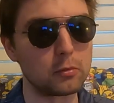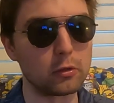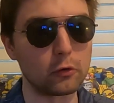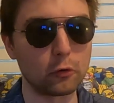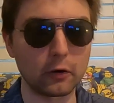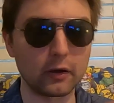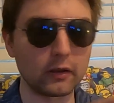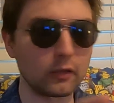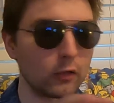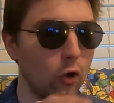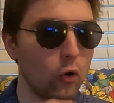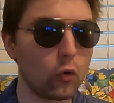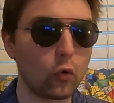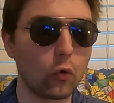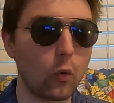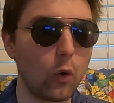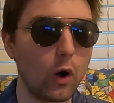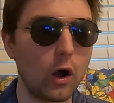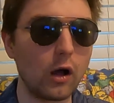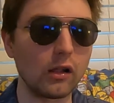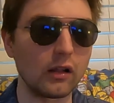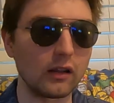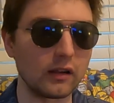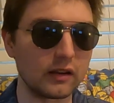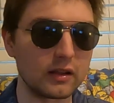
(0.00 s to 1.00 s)
They're in low
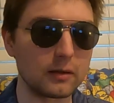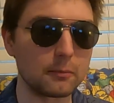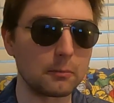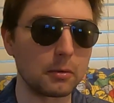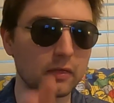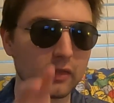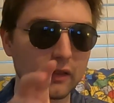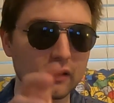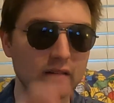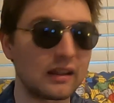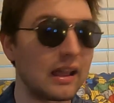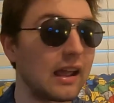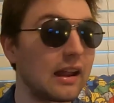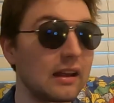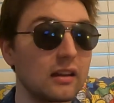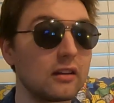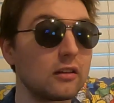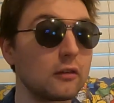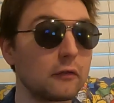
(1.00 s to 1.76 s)
quality, but the Danny